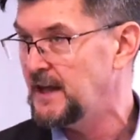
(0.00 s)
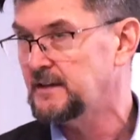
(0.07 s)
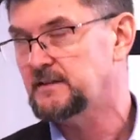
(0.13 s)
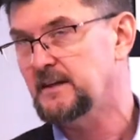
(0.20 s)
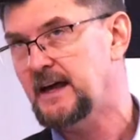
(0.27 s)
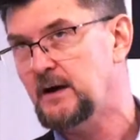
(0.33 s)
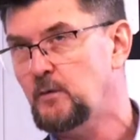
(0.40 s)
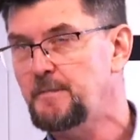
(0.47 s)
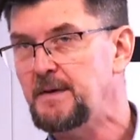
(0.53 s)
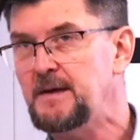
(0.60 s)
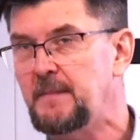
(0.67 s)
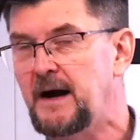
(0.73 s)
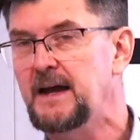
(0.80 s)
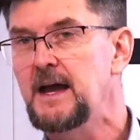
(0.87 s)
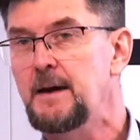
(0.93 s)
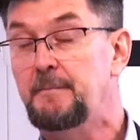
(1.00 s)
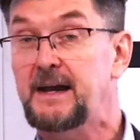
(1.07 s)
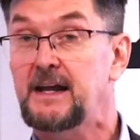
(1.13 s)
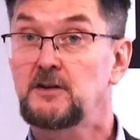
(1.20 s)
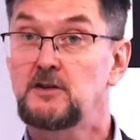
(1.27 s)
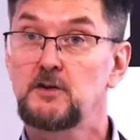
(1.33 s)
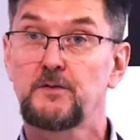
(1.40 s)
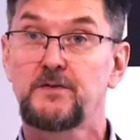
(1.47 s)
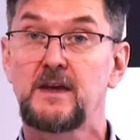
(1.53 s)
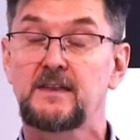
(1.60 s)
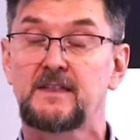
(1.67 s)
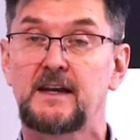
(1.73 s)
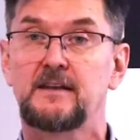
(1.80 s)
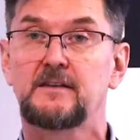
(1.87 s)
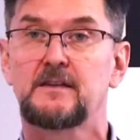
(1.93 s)
So that would be my, but I do think
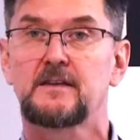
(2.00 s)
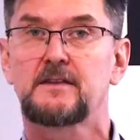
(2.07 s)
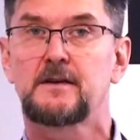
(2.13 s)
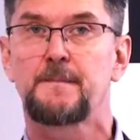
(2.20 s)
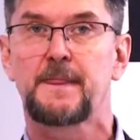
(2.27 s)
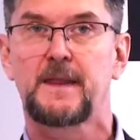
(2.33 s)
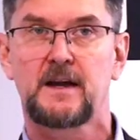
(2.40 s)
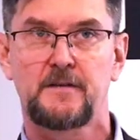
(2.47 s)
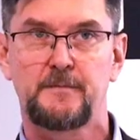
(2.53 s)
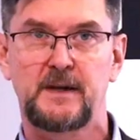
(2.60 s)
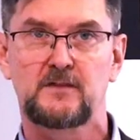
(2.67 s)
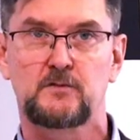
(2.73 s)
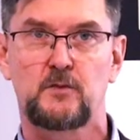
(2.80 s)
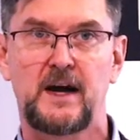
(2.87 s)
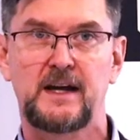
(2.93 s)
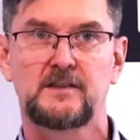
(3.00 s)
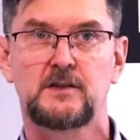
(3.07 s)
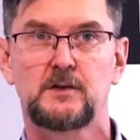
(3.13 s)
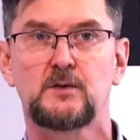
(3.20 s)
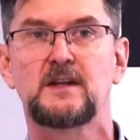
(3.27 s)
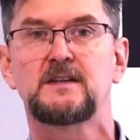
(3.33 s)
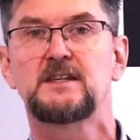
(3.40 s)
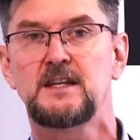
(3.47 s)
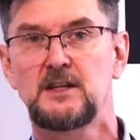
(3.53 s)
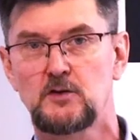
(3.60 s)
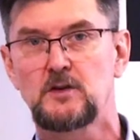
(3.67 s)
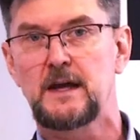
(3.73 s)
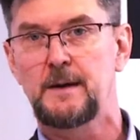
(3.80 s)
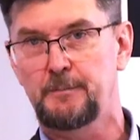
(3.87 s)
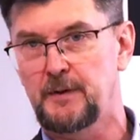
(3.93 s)
that the government is right to continue
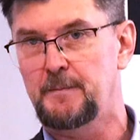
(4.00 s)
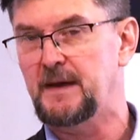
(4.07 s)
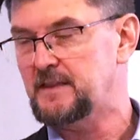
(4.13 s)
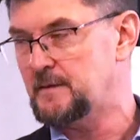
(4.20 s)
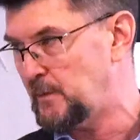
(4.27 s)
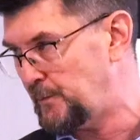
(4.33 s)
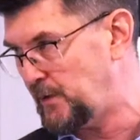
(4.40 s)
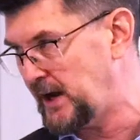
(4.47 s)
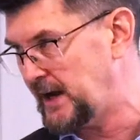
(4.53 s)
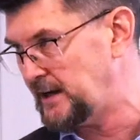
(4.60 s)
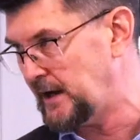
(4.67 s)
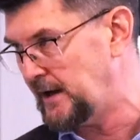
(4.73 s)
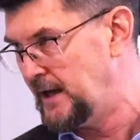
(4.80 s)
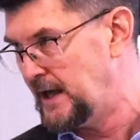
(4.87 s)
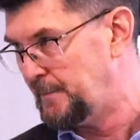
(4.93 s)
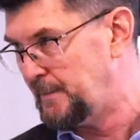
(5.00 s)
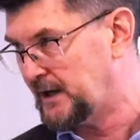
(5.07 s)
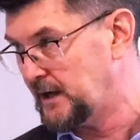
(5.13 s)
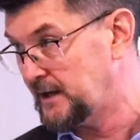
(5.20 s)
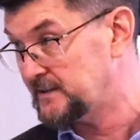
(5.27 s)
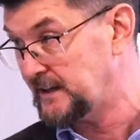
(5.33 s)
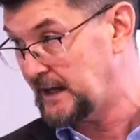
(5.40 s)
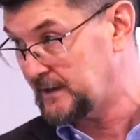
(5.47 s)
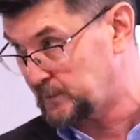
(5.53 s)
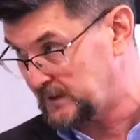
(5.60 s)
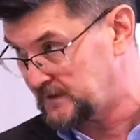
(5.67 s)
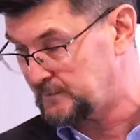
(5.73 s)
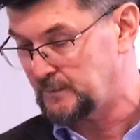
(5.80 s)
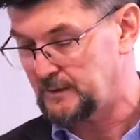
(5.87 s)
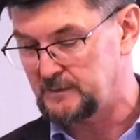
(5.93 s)
to implement the memoranda, because as we
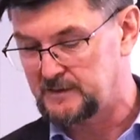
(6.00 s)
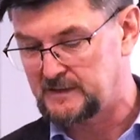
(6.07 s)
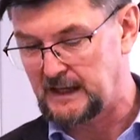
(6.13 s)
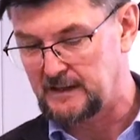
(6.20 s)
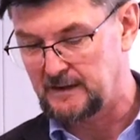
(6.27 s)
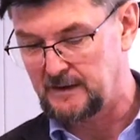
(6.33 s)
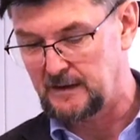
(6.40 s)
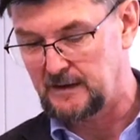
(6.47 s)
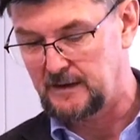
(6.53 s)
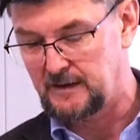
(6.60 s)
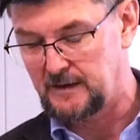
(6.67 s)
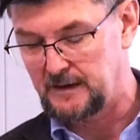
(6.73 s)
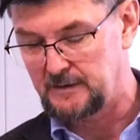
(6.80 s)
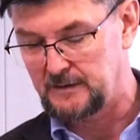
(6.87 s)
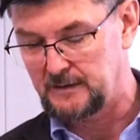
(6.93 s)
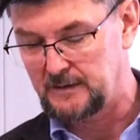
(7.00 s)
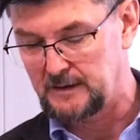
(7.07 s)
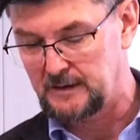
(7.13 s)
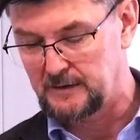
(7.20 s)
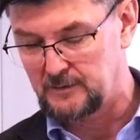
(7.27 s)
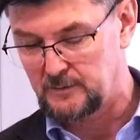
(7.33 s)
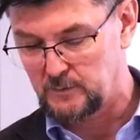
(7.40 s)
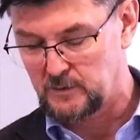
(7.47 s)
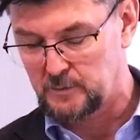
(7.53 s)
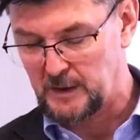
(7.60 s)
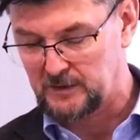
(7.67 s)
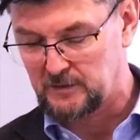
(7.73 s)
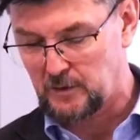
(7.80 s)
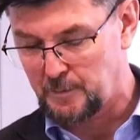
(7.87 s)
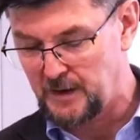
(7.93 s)
said in
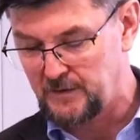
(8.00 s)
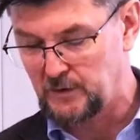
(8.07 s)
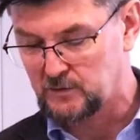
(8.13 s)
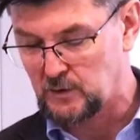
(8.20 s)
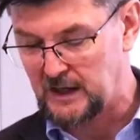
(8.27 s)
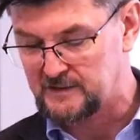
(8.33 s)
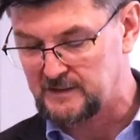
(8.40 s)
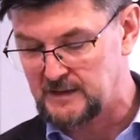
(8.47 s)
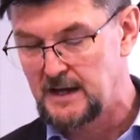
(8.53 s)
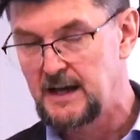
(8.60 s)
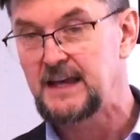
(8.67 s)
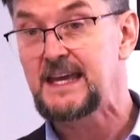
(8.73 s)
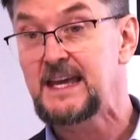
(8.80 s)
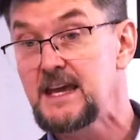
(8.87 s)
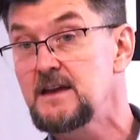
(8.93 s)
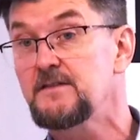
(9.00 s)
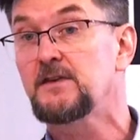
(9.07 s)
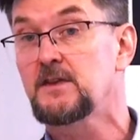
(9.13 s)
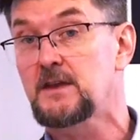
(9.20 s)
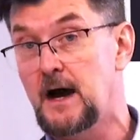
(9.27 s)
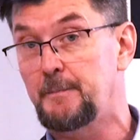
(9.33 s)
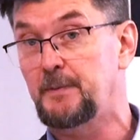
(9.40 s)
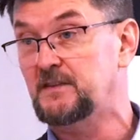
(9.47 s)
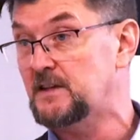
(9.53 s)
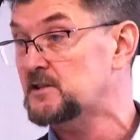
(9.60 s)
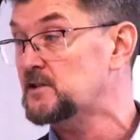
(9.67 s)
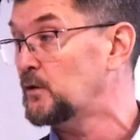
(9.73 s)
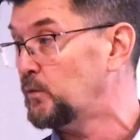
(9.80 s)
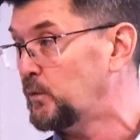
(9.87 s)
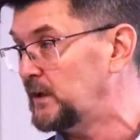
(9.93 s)
response to the previous question, even the
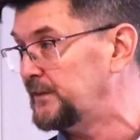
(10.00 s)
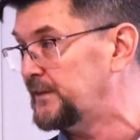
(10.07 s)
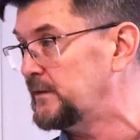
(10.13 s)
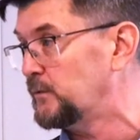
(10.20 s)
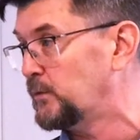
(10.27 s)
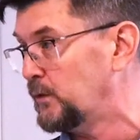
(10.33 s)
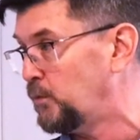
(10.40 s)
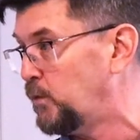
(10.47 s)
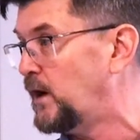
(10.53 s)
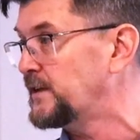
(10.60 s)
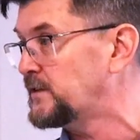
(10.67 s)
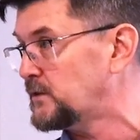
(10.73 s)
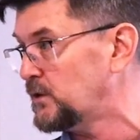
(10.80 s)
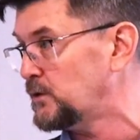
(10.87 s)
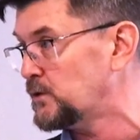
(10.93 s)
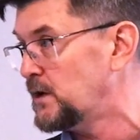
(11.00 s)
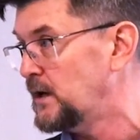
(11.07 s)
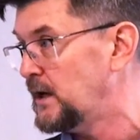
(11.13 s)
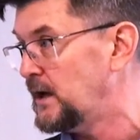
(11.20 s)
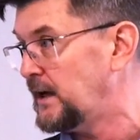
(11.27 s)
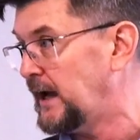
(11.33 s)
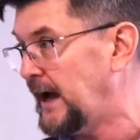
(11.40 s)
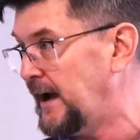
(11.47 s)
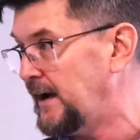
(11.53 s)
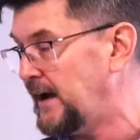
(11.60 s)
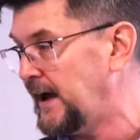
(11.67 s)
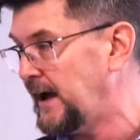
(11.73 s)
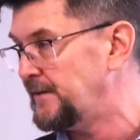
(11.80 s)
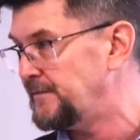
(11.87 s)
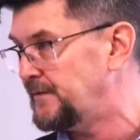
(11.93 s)
opposition will want to
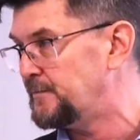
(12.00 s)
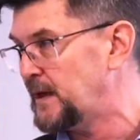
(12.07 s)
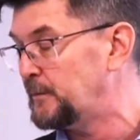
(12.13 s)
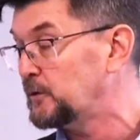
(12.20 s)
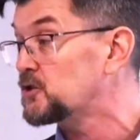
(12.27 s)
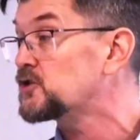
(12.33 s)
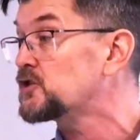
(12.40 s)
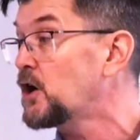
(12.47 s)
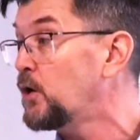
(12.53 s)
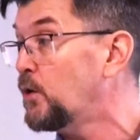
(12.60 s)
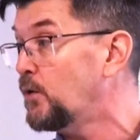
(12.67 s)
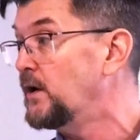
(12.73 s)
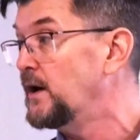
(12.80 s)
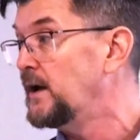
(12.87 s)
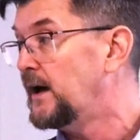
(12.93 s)
be able to show